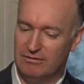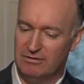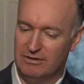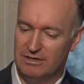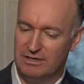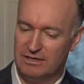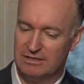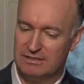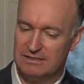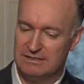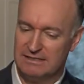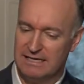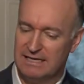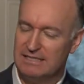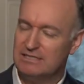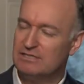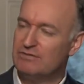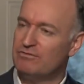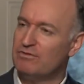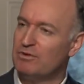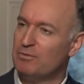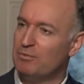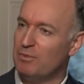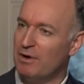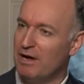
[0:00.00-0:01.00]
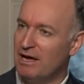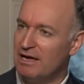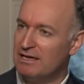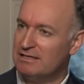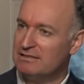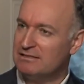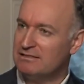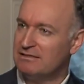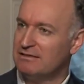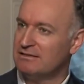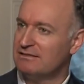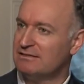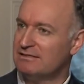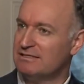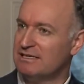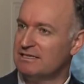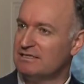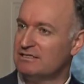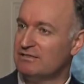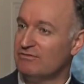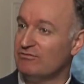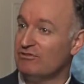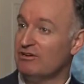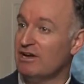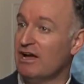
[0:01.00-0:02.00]
their sense of the past and their
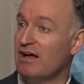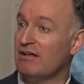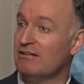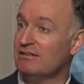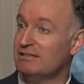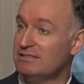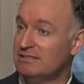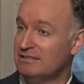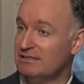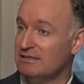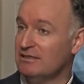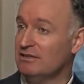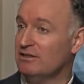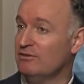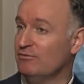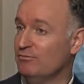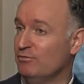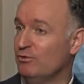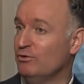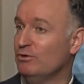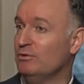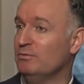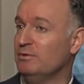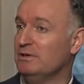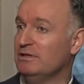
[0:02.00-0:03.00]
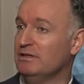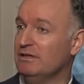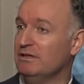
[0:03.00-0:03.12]
sense of reality that they've both been